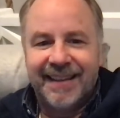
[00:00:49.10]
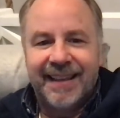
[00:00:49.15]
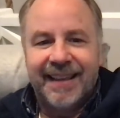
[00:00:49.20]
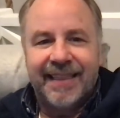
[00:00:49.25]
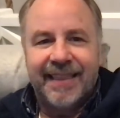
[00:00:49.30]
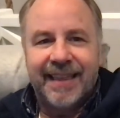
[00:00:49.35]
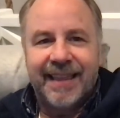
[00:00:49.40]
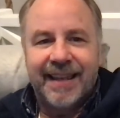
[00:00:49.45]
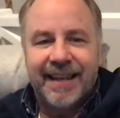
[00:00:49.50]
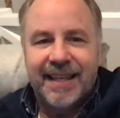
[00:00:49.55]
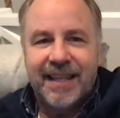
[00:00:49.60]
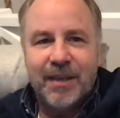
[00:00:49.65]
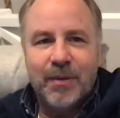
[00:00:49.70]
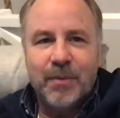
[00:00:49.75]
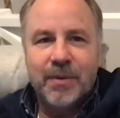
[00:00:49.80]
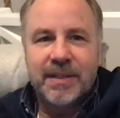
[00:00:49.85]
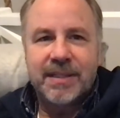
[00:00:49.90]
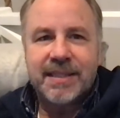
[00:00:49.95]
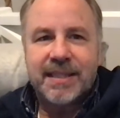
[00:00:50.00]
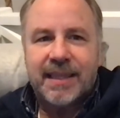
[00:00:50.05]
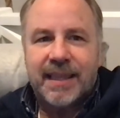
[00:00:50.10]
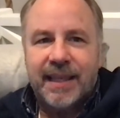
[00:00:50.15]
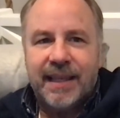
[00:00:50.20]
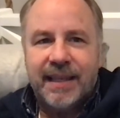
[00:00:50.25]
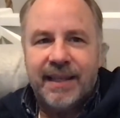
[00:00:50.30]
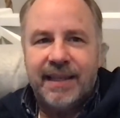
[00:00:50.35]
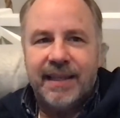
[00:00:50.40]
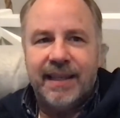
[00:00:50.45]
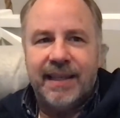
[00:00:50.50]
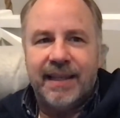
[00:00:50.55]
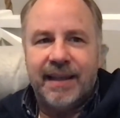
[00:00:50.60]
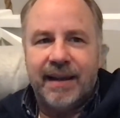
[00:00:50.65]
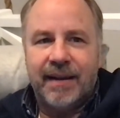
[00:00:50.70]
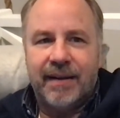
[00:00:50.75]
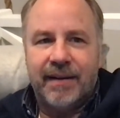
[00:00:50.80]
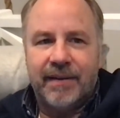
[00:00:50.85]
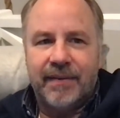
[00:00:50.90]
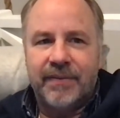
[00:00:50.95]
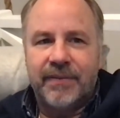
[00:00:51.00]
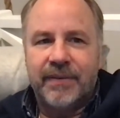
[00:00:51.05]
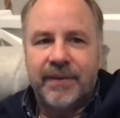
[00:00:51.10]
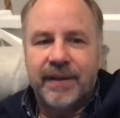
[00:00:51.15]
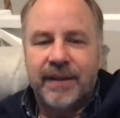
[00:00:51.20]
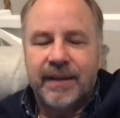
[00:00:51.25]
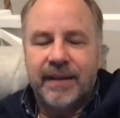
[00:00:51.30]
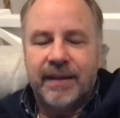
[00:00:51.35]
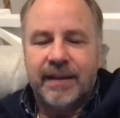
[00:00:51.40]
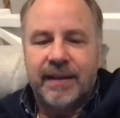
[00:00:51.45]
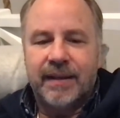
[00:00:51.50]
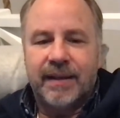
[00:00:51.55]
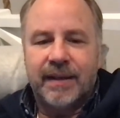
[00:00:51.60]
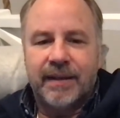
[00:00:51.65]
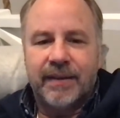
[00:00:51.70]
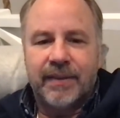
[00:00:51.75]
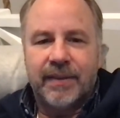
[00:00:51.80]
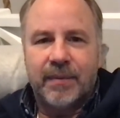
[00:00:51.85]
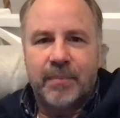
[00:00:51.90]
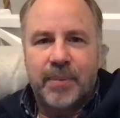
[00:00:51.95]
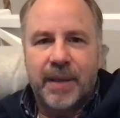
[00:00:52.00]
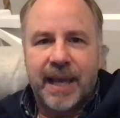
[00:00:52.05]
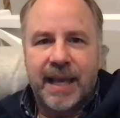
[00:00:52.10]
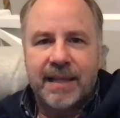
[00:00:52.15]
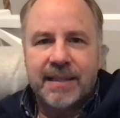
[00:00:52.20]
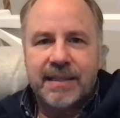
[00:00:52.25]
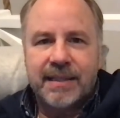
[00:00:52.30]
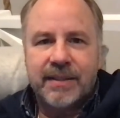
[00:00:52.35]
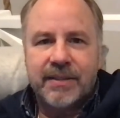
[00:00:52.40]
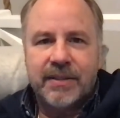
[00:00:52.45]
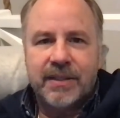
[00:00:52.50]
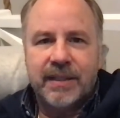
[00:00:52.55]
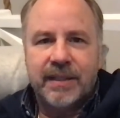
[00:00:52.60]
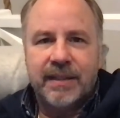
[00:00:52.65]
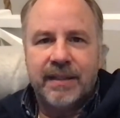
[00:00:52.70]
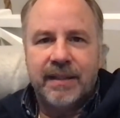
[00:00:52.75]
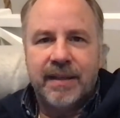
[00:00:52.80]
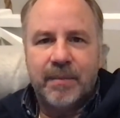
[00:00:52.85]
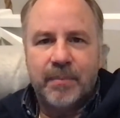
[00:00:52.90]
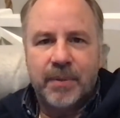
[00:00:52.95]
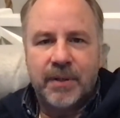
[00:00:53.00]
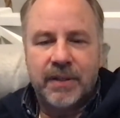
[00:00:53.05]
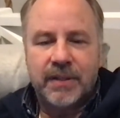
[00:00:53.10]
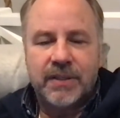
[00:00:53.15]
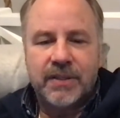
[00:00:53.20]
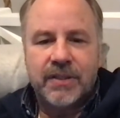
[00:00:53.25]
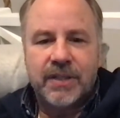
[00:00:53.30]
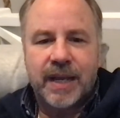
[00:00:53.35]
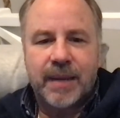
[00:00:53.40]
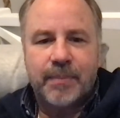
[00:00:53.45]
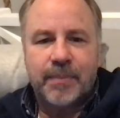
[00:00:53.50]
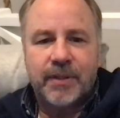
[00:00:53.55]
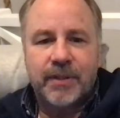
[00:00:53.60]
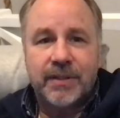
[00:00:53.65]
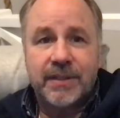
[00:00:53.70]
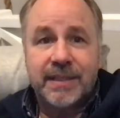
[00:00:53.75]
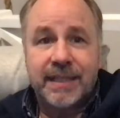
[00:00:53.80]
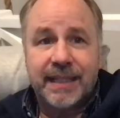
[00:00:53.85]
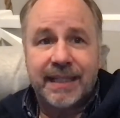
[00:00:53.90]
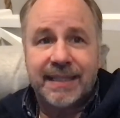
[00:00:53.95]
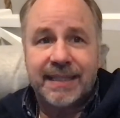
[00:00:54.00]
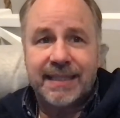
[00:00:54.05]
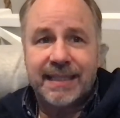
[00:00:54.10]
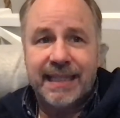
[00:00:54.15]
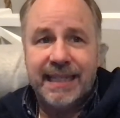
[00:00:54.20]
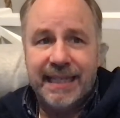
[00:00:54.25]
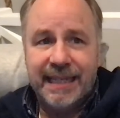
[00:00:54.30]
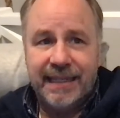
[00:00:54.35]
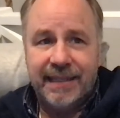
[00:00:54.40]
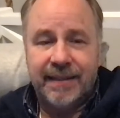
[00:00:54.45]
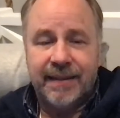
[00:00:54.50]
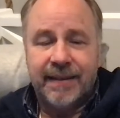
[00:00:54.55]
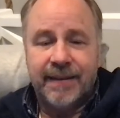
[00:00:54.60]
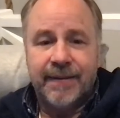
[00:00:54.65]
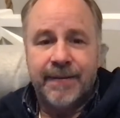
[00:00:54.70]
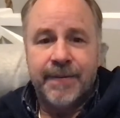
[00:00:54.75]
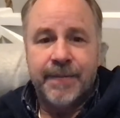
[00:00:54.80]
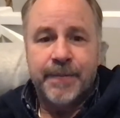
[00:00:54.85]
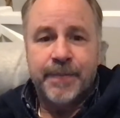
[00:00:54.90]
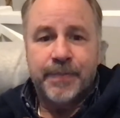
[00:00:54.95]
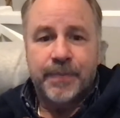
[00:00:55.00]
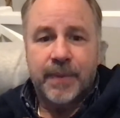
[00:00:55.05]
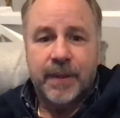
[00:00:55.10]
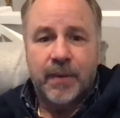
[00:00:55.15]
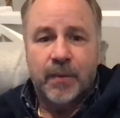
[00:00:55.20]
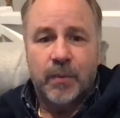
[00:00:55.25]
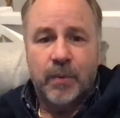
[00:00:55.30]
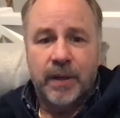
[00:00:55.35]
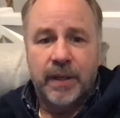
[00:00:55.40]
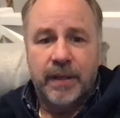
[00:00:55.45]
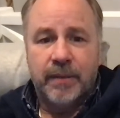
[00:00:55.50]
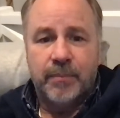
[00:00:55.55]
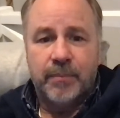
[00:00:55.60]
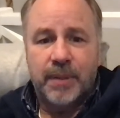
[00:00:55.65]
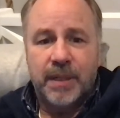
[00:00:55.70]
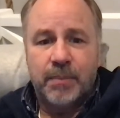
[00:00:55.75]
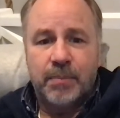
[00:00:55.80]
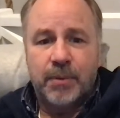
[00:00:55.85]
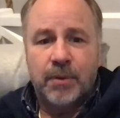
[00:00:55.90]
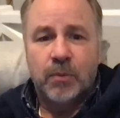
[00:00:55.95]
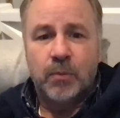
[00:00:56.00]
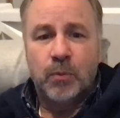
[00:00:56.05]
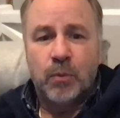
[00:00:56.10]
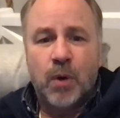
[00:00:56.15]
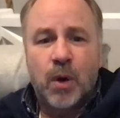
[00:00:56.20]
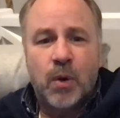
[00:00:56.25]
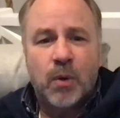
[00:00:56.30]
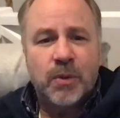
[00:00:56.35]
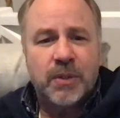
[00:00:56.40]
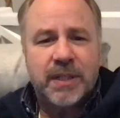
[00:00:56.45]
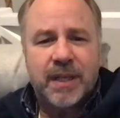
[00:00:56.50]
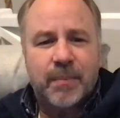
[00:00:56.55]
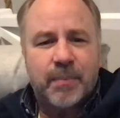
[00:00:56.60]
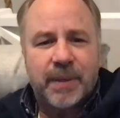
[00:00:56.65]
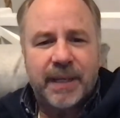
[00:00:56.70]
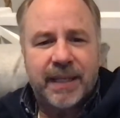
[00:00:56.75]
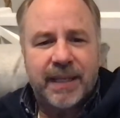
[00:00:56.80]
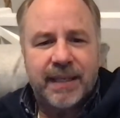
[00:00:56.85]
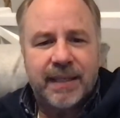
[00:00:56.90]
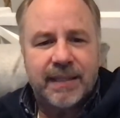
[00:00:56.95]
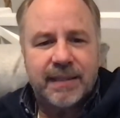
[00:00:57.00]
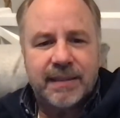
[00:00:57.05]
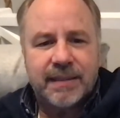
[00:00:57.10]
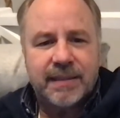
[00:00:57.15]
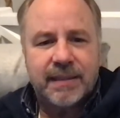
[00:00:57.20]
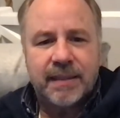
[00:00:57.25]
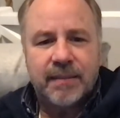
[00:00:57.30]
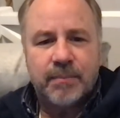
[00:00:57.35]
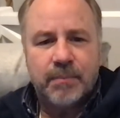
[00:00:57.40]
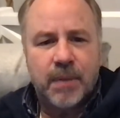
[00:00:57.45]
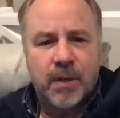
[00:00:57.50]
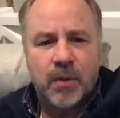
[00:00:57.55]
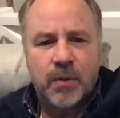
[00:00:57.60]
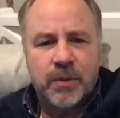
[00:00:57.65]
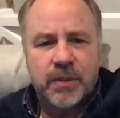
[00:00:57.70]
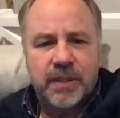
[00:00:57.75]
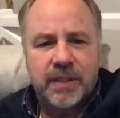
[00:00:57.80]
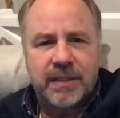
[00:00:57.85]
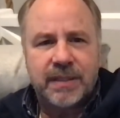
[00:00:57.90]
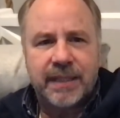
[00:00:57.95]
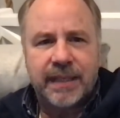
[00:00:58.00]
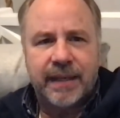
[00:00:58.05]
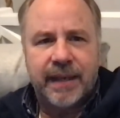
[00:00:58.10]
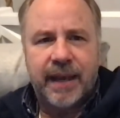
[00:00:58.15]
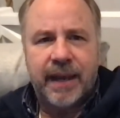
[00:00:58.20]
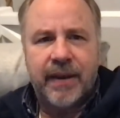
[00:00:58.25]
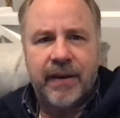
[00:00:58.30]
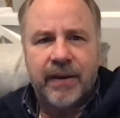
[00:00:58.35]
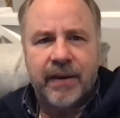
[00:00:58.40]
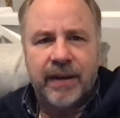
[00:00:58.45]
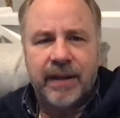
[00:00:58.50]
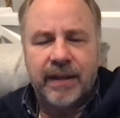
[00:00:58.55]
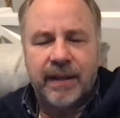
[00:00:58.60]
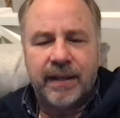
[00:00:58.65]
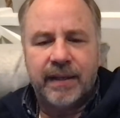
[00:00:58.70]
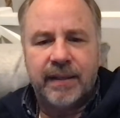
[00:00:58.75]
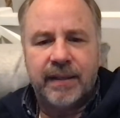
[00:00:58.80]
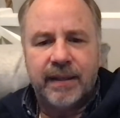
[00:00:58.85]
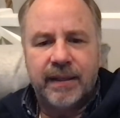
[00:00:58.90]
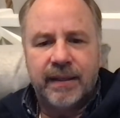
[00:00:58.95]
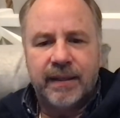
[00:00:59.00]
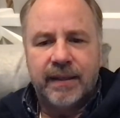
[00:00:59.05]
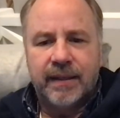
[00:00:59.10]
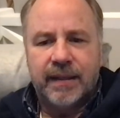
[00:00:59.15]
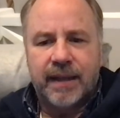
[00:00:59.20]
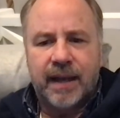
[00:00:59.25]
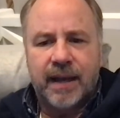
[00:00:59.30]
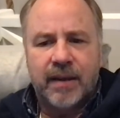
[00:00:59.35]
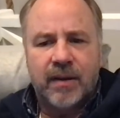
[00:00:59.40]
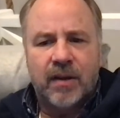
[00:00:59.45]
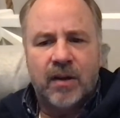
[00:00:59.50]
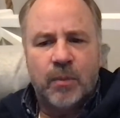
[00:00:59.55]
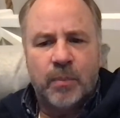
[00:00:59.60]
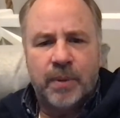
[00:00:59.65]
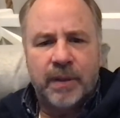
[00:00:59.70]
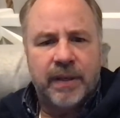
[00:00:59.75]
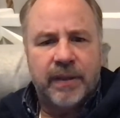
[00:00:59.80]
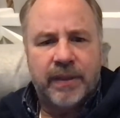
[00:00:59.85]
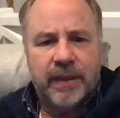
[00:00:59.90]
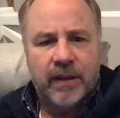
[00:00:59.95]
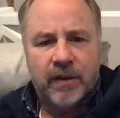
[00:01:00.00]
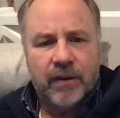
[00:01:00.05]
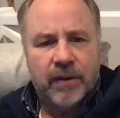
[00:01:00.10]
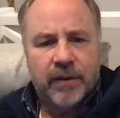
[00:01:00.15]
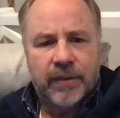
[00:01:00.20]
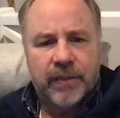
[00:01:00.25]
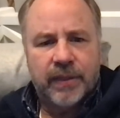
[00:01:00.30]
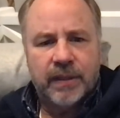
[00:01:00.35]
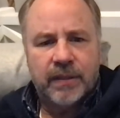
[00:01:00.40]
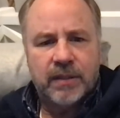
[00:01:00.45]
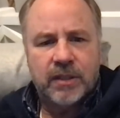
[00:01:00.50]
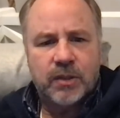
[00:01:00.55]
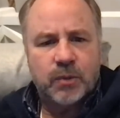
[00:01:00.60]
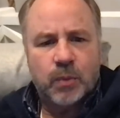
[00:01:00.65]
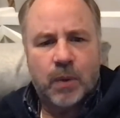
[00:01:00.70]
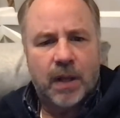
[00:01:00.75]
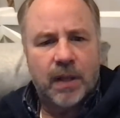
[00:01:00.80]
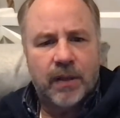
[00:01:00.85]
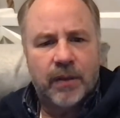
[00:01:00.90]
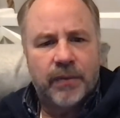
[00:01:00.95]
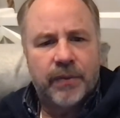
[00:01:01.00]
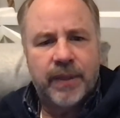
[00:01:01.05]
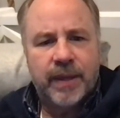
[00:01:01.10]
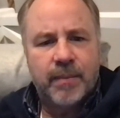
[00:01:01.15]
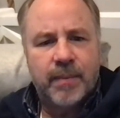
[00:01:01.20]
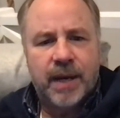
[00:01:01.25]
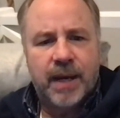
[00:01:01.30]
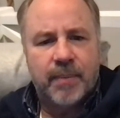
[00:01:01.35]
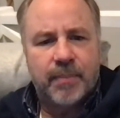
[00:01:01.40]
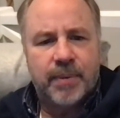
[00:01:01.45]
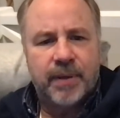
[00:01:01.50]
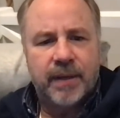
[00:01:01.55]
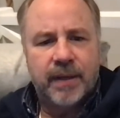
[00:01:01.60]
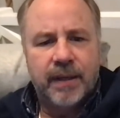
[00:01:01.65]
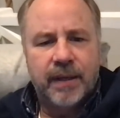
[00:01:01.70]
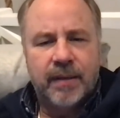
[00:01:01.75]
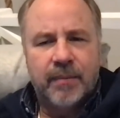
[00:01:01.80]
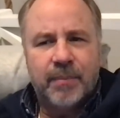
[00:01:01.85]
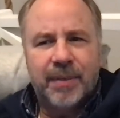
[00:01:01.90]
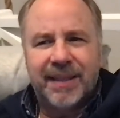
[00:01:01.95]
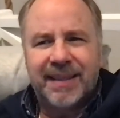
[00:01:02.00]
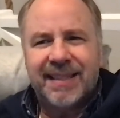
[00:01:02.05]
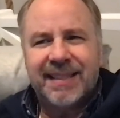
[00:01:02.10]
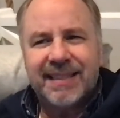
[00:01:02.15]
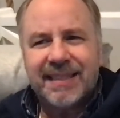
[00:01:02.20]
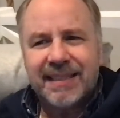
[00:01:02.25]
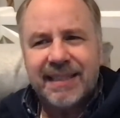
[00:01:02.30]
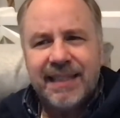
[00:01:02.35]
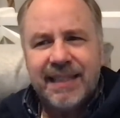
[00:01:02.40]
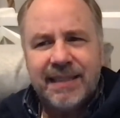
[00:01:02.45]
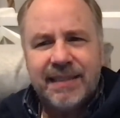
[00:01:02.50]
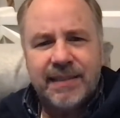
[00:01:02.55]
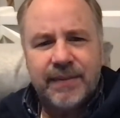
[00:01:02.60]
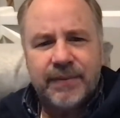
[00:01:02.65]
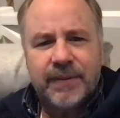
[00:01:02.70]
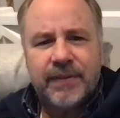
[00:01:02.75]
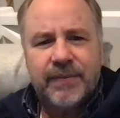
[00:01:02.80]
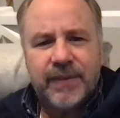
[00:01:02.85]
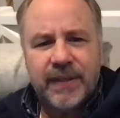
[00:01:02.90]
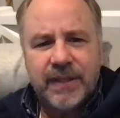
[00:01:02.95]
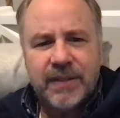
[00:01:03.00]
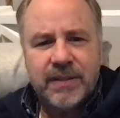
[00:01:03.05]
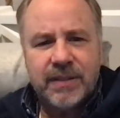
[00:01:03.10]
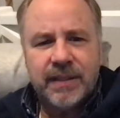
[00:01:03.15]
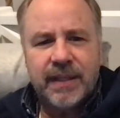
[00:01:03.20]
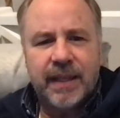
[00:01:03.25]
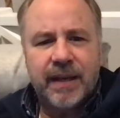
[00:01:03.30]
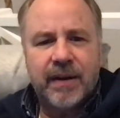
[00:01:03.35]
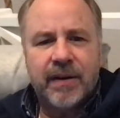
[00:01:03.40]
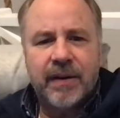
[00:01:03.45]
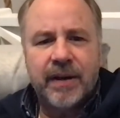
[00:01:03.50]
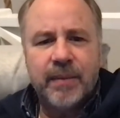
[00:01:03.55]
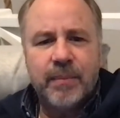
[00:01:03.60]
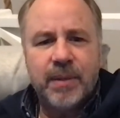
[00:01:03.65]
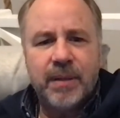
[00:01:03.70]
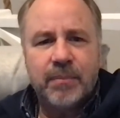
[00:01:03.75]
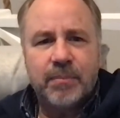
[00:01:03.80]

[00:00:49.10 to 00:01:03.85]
that he was thinking of the passage in Numbers chapter 16 when people rose up against Moses and Aaron and God opened the earth and swallowed them up. But the seeds of division had already been